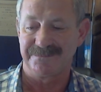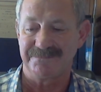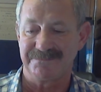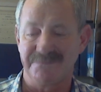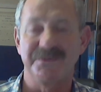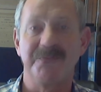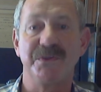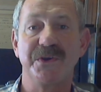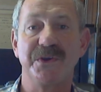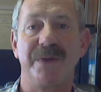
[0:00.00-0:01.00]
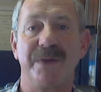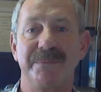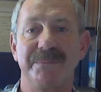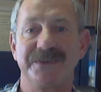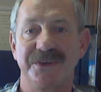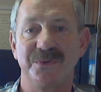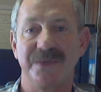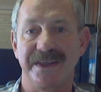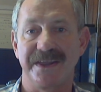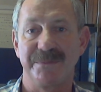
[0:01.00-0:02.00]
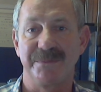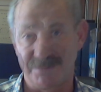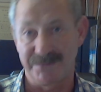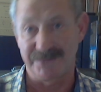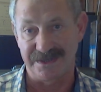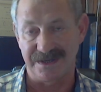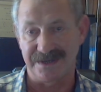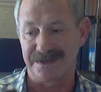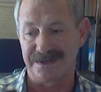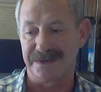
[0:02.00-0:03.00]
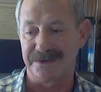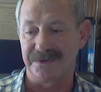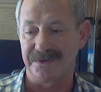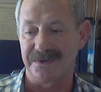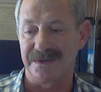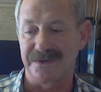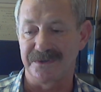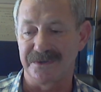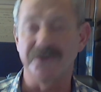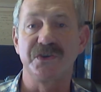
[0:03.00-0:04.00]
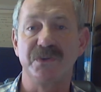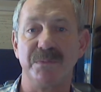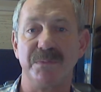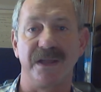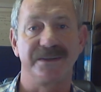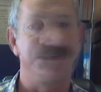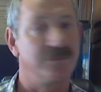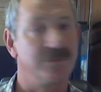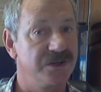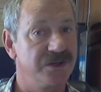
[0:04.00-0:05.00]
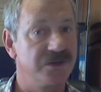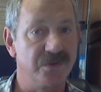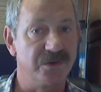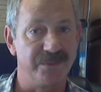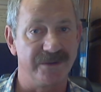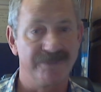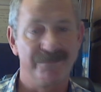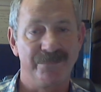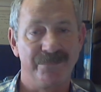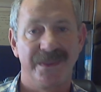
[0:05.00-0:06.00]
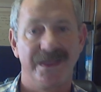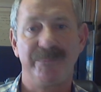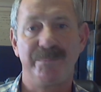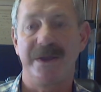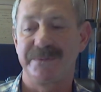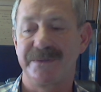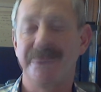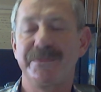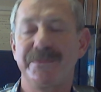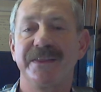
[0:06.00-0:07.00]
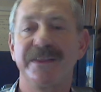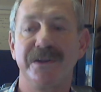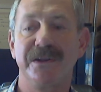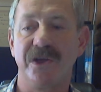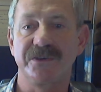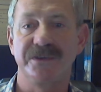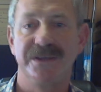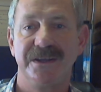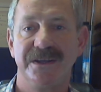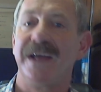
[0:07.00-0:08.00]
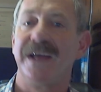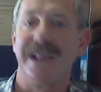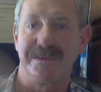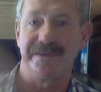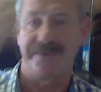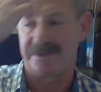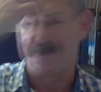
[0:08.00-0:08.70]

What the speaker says: smoke your pipe in such a way that it becomes an consumable item, which it shouldn't be. A pipe is something that can last a lifetime.